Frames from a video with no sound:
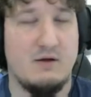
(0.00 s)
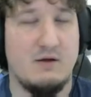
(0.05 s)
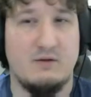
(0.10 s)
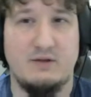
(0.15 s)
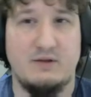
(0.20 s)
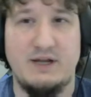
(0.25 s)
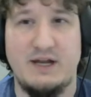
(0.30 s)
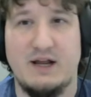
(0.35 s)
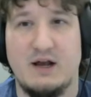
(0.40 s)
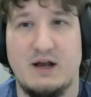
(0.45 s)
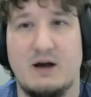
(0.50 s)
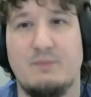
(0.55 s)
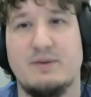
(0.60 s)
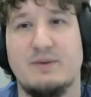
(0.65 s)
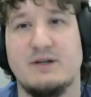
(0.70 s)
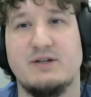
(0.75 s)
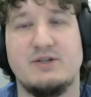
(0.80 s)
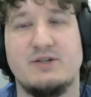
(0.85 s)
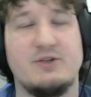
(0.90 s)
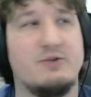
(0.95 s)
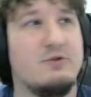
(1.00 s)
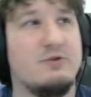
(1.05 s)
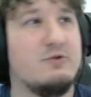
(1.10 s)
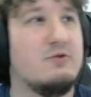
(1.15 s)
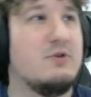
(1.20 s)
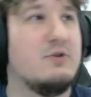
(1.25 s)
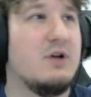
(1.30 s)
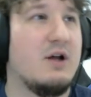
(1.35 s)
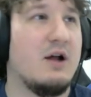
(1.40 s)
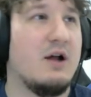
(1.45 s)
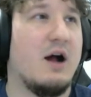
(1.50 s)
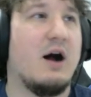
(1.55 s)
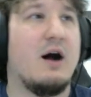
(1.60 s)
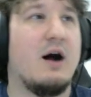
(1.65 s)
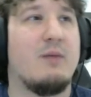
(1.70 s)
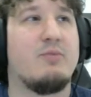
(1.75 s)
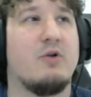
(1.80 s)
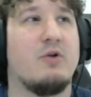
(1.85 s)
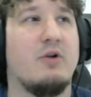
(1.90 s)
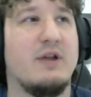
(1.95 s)
Leading up into
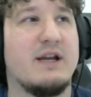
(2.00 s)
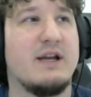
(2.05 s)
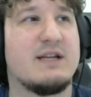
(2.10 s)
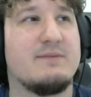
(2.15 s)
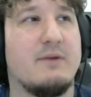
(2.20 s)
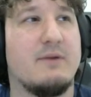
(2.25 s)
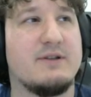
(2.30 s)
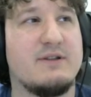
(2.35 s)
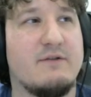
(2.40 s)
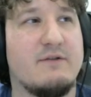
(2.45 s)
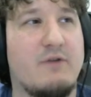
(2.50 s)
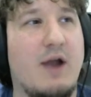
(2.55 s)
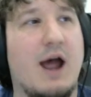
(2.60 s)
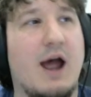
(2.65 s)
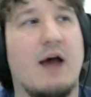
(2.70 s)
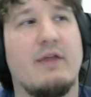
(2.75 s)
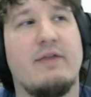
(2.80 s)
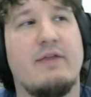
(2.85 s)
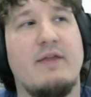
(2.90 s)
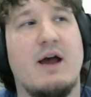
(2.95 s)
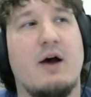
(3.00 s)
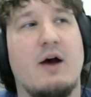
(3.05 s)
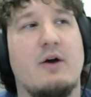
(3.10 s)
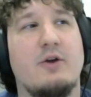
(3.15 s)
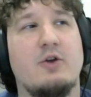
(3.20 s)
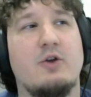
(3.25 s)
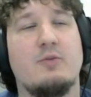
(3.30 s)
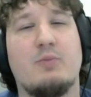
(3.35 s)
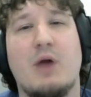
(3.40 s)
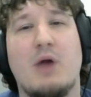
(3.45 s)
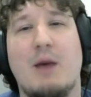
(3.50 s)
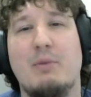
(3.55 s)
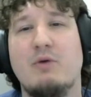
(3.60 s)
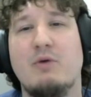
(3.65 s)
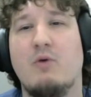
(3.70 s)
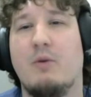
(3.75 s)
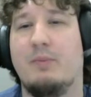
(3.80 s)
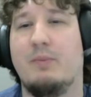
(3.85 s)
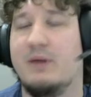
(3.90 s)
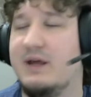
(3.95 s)
Broly Explosive Wrath. Now, you probably
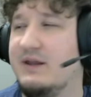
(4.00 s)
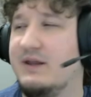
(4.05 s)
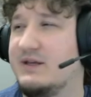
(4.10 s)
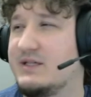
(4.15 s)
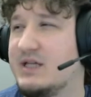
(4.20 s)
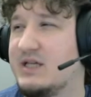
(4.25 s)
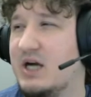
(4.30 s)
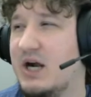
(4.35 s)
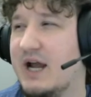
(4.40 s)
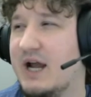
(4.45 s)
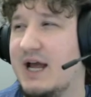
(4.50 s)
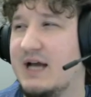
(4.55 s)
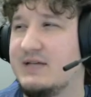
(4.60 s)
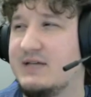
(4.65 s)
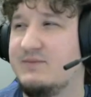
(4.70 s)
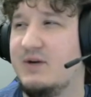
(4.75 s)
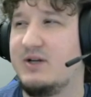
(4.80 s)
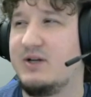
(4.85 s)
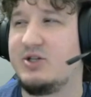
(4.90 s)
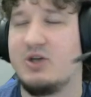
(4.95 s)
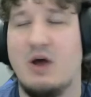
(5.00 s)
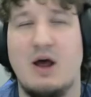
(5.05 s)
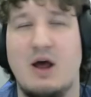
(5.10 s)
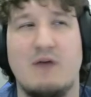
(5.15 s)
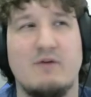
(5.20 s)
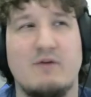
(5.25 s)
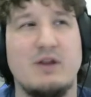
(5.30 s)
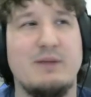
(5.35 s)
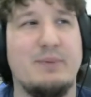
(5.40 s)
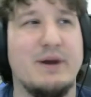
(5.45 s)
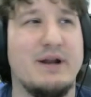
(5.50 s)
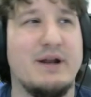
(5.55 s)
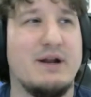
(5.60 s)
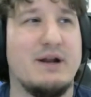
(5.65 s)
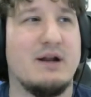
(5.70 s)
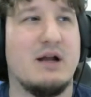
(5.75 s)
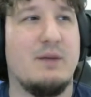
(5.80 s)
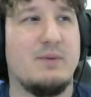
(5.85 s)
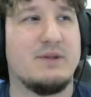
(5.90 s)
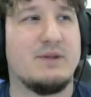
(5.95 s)
won't play this card as much. I've only played it
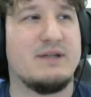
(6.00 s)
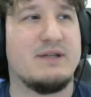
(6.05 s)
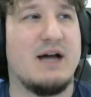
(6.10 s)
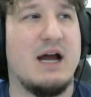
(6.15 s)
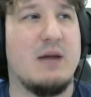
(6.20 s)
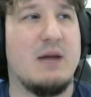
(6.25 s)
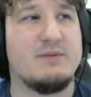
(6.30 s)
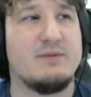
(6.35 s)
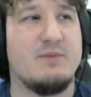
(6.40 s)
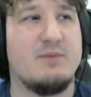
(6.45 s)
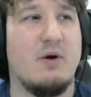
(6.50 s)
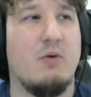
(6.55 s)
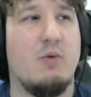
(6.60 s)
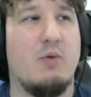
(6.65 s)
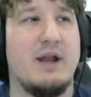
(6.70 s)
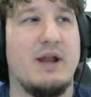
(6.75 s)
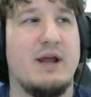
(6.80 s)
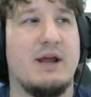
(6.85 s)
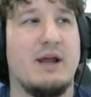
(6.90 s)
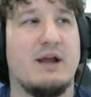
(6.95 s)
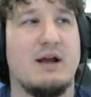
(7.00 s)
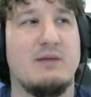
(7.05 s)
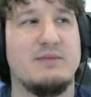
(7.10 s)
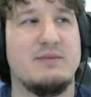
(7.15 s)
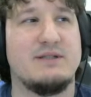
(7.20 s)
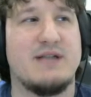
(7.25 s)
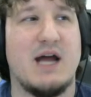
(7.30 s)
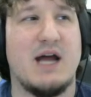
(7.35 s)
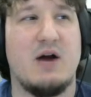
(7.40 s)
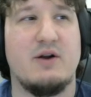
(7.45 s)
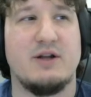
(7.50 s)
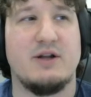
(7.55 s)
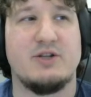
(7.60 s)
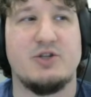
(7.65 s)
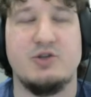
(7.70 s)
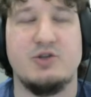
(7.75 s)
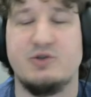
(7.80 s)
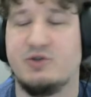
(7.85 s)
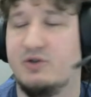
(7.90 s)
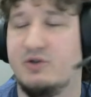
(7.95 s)
a couple times, but when it comes down,
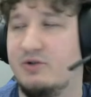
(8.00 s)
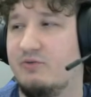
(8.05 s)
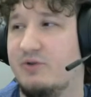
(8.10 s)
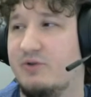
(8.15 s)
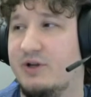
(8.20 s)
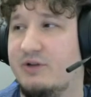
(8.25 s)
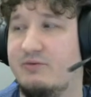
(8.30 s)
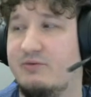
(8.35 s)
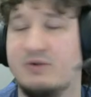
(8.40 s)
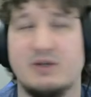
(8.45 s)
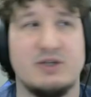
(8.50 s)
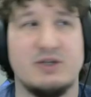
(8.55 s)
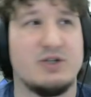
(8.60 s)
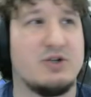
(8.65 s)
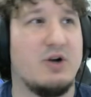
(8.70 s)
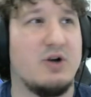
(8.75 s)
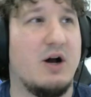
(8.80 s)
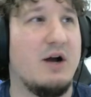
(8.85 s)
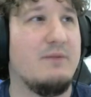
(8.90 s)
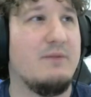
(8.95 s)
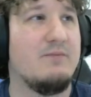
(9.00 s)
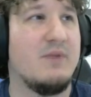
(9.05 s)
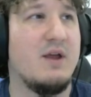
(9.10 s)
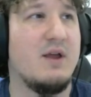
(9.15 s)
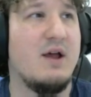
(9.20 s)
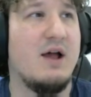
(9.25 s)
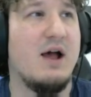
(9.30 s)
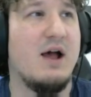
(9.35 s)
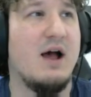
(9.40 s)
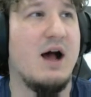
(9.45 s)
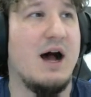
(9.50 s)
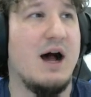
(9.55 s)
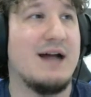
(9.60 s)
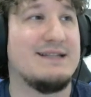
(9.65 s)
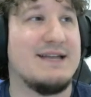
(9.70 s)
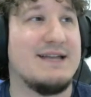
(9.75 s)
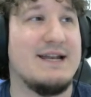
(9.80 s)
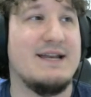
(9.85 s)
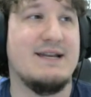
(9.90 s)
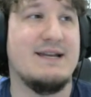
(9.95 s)
it's usually really, really strong.
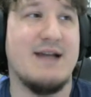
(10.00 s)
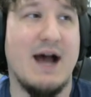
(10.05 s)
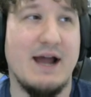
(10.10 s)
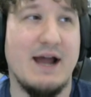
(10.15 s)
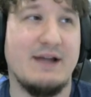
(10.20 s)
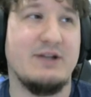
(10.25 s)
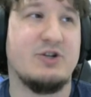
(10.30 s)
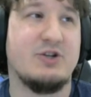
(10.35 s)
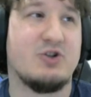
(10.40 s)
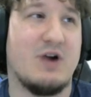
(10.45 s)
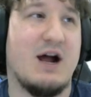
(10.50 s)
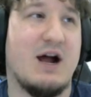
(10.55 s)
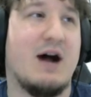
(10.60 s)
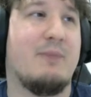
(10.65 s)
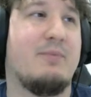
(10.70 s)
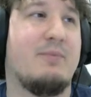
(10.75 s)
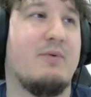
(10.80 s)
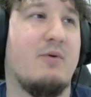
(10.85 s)
It's a 9-drop,